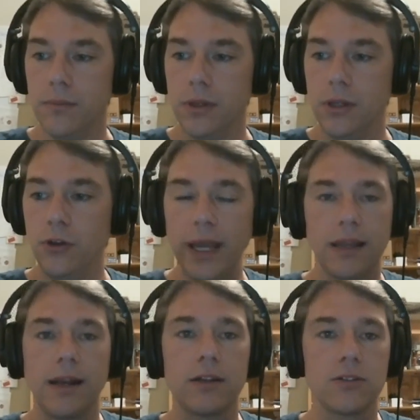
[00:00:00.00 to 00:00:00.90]
You
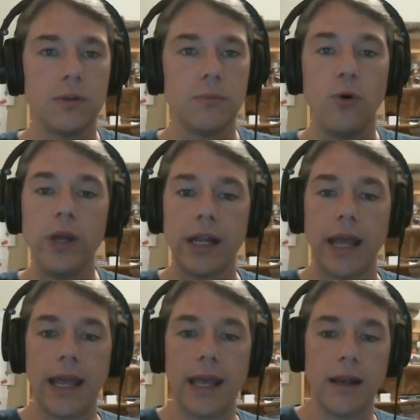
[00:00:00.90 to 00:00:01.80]
make an excellent point,
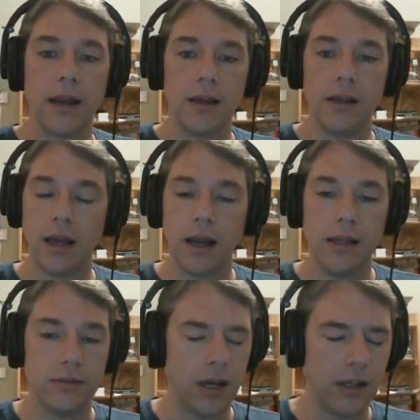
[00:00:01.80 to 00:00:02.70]
and
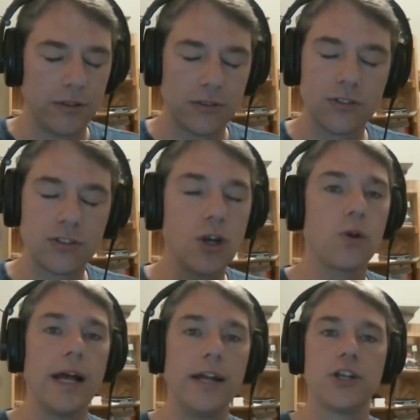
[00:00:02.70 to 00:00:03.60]
I'm so
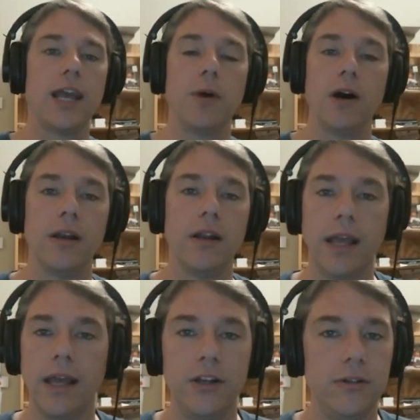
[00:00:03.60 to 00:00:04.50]
glad you came on,
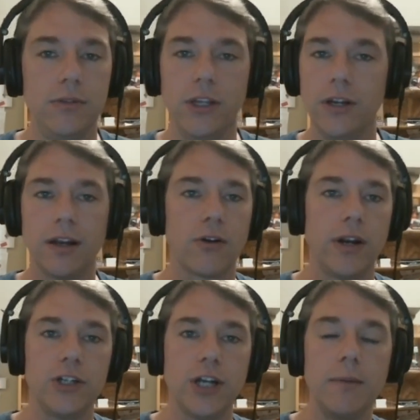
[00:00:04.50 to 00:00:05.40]
and you did a
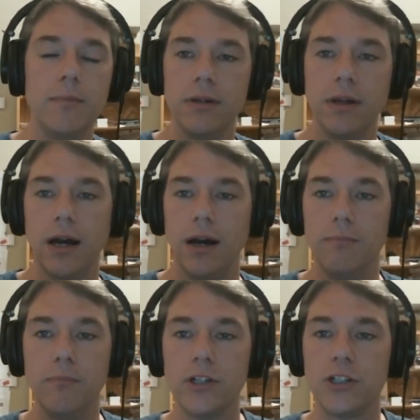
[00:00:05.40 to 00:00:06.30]
great job.
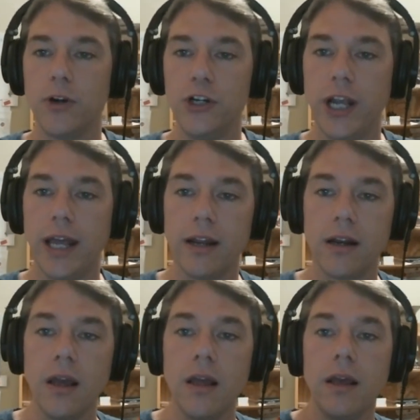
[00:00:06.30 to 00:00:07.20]
Much
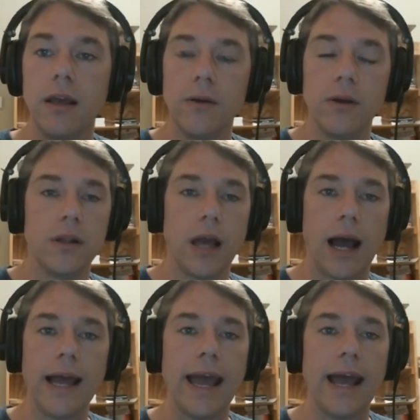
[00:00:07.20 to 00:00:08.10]
appreciated.
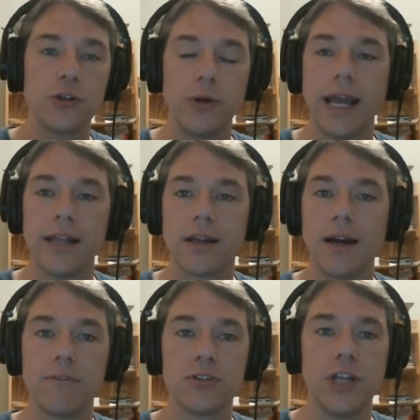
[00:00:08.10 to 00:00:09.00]
I actually had the
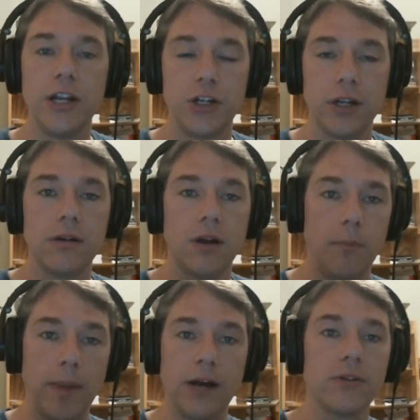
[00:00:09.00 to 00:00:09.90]
conversation
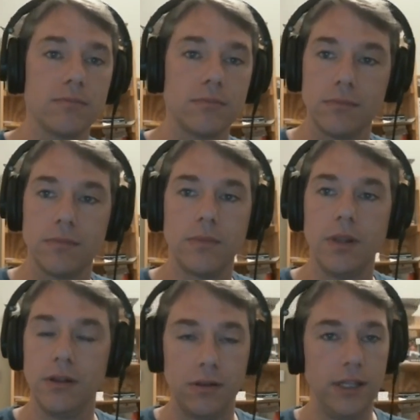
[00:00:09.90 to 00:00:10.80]
about
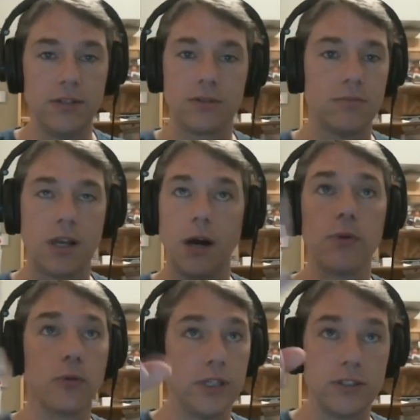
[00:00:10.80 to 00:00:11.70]
these
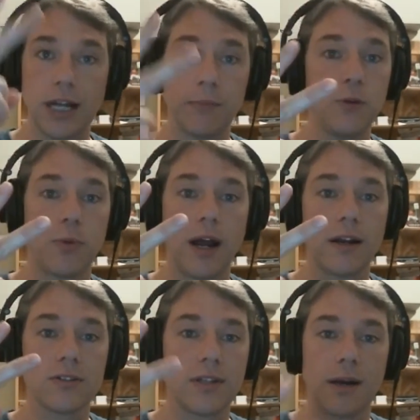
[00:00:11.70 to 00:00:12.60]
top two
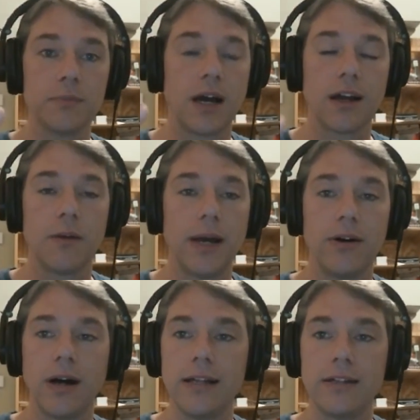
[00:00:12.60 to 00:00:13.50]
products that I'm talking
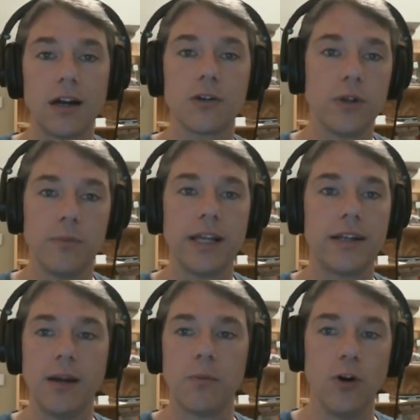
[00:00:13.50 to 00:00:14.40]
about. I talked with
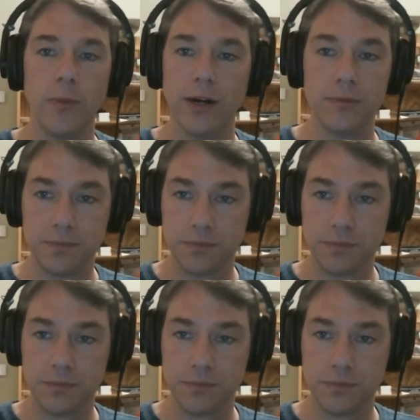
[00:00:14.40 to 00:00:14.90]
Mike Damrow about.